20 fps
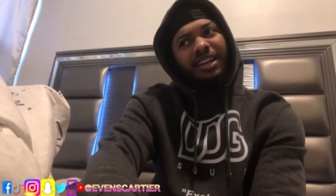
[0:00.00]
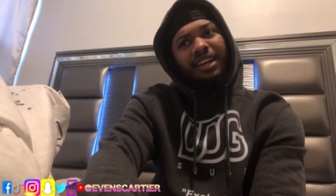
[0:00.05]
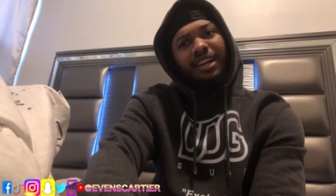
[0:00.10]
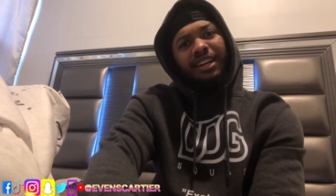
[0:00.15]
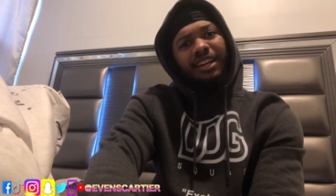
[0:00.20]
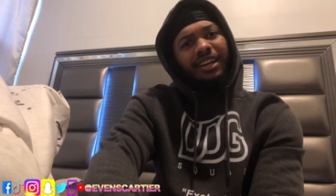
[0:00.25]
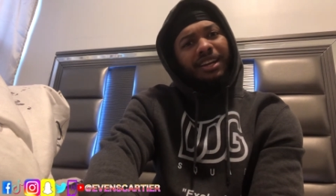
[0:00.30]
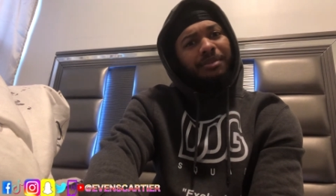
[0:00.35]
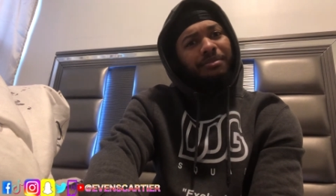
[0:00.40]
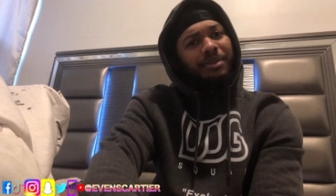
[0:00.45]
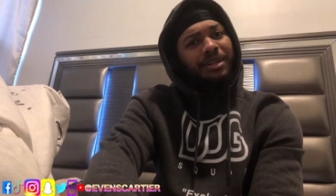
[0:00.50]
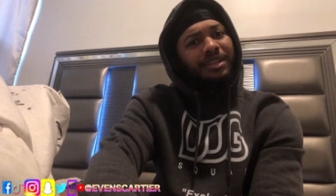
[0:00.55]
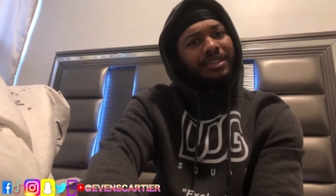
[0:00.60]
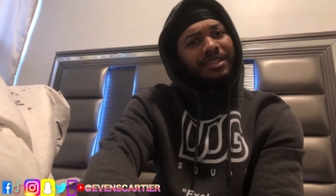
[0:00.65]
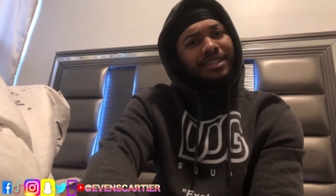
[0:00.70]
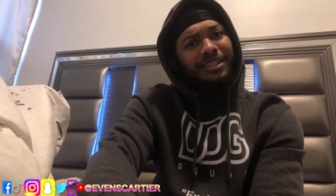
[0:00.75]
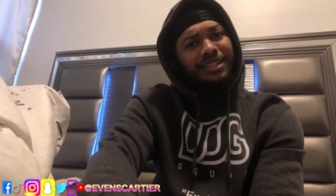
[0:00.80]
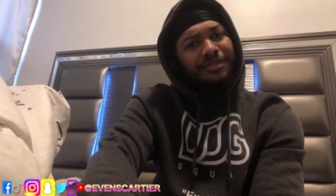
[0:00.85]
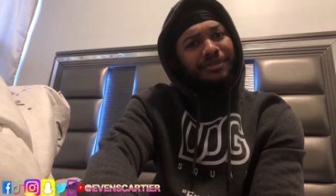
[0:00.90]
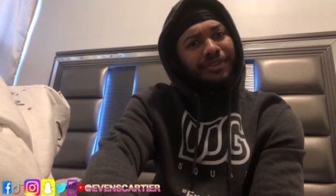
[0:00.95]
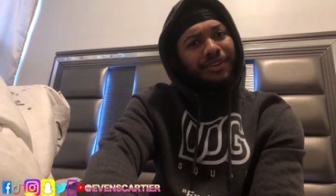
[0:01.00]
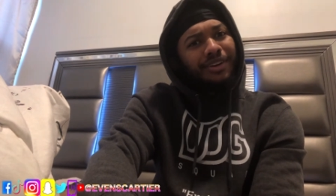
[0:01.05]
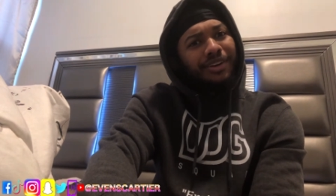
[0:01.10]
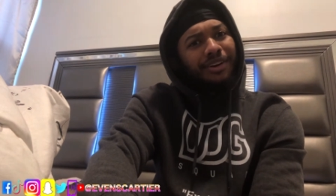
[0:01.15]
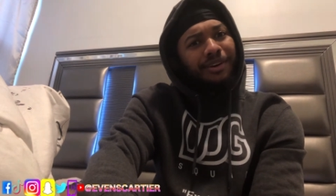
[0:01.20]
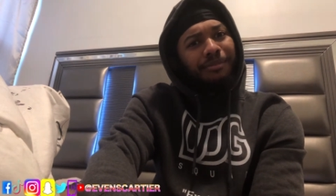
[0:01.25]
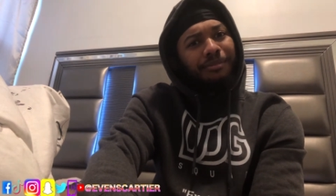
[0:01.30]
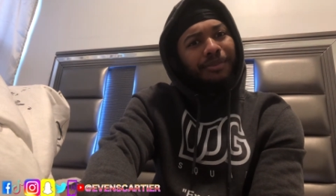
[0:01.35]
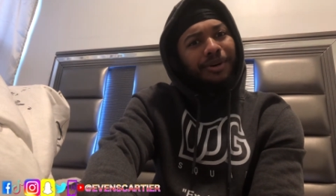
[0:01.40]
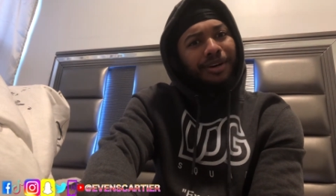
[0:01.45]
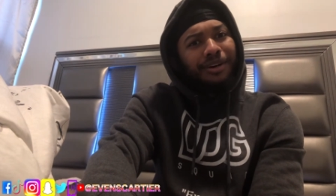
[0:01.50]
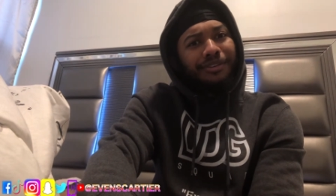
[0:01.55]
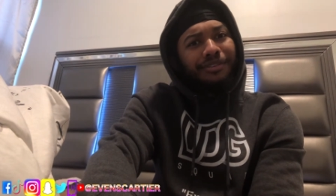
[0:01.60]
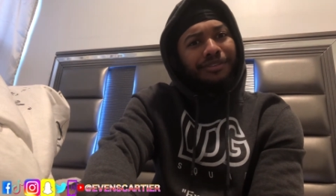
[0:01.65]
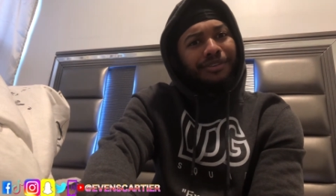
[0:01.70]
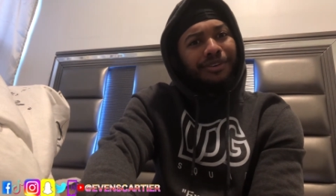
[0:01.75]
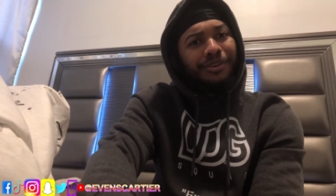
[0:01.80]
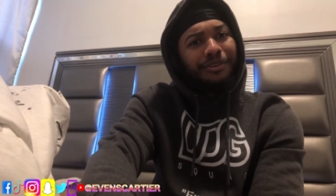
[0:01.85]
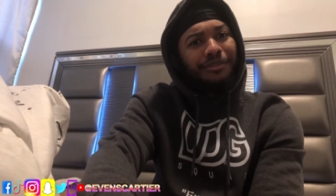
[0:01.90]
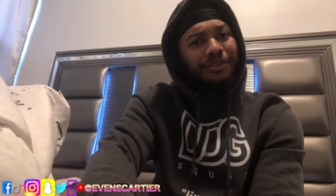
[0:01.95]
Nigga make six figure a month
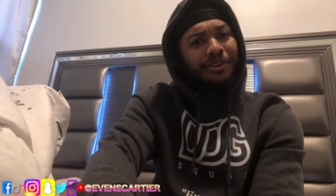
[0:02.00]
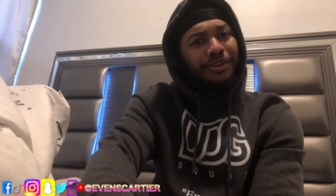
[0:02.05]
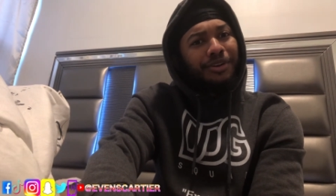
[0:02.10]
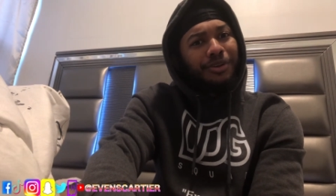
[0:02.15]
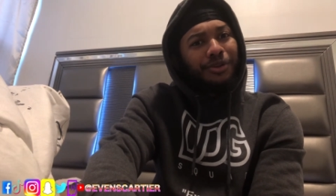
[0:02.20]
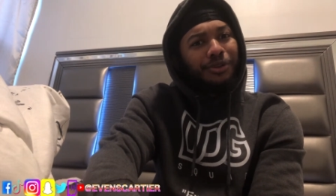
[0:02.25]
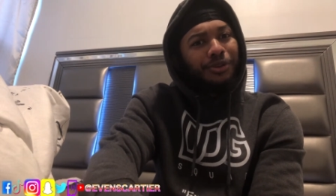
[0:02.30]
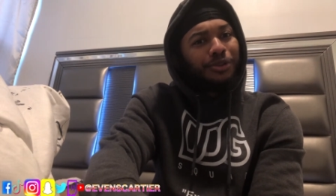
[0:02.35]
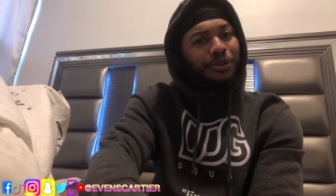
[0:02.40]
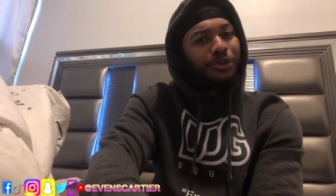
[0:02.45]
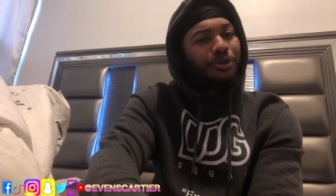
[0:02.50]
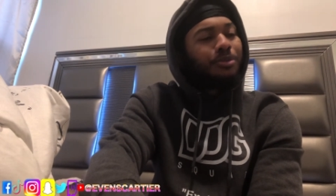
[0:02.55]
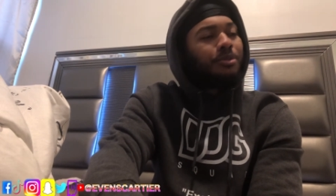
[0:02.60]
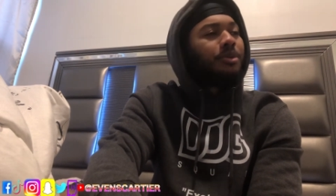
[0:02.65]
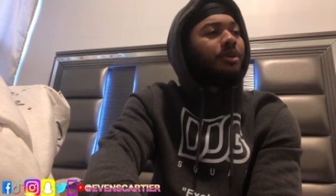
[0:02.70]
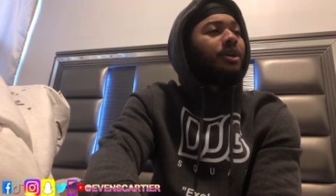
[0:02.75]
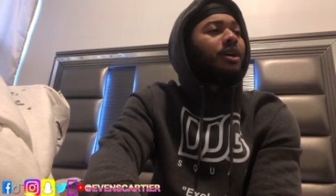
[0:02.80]
over YouTube.